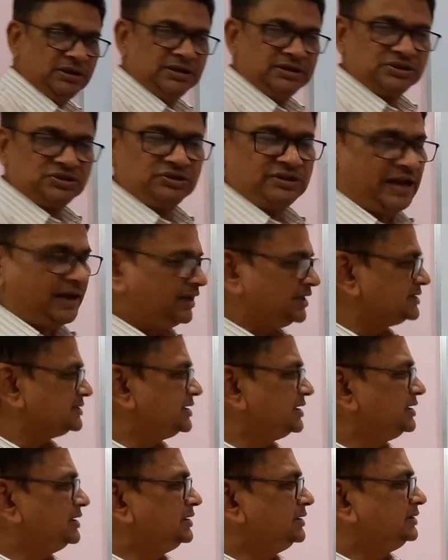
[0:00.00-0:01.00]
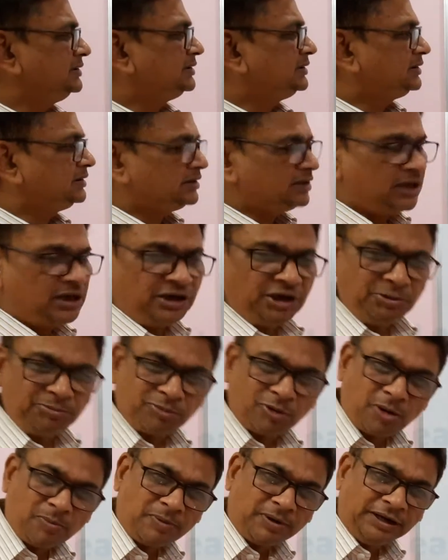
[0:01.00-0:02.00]
So that is the third
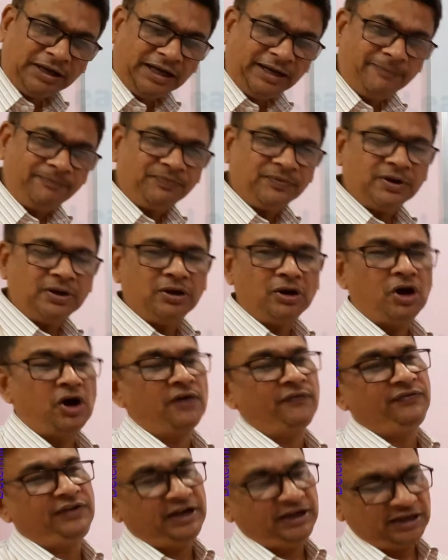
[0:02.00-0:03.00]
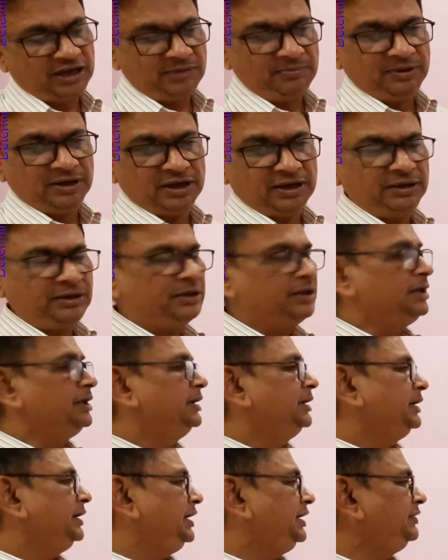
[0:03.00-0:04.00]
property of determinant.
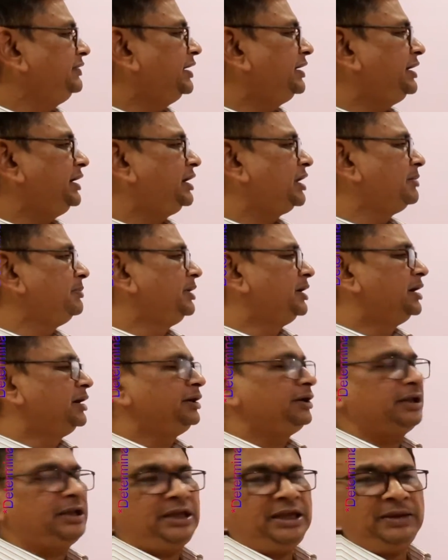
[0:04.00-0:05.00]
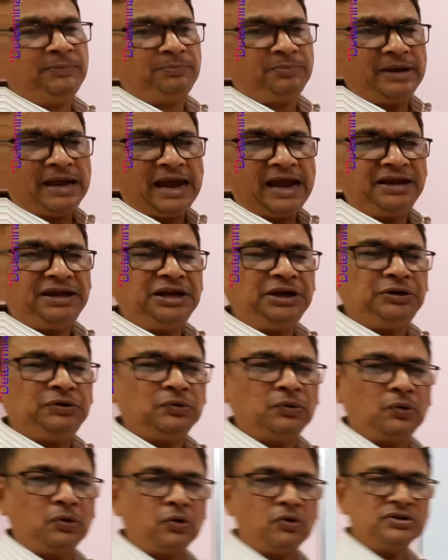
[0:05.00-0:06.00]
In the determinant, if any
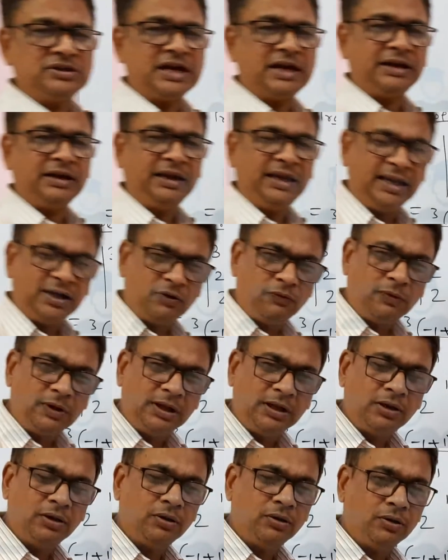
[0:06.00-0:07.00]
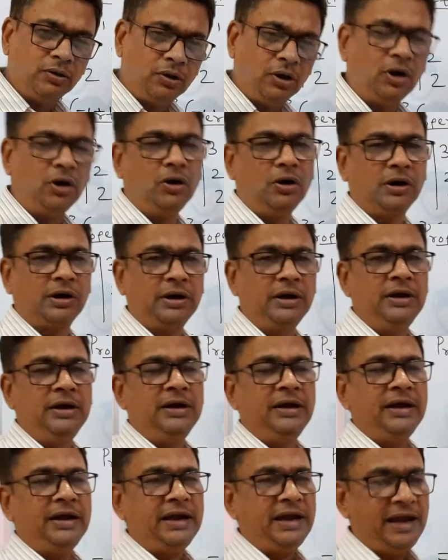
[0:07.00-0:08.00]
two rows are equal or
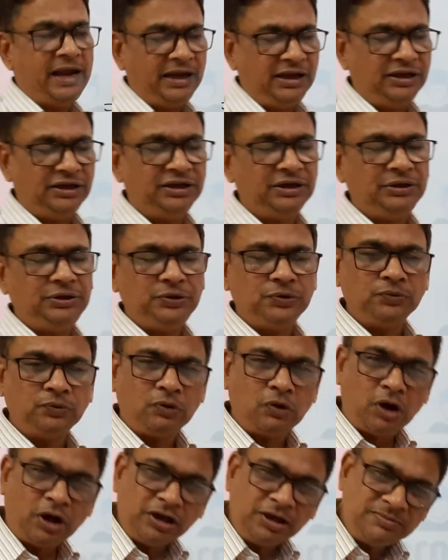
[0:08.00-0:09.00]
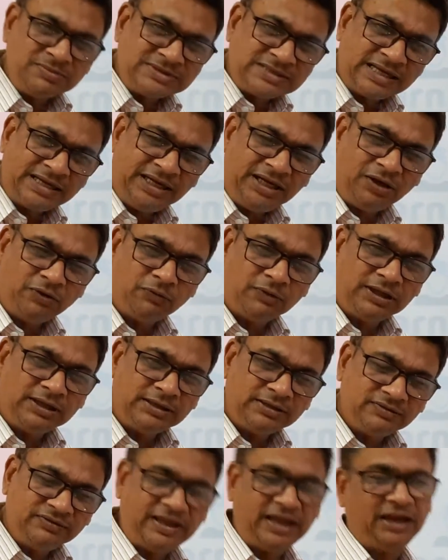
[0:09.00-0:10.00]
any two columns are
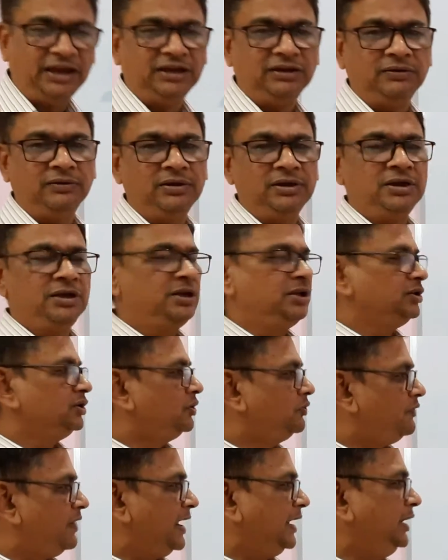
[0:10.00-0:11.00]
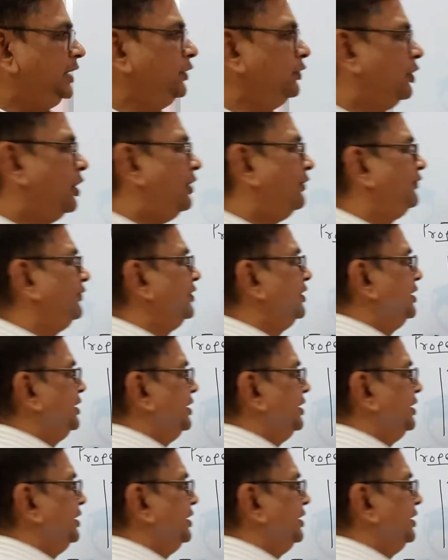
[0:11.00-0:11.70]
equal, then the value of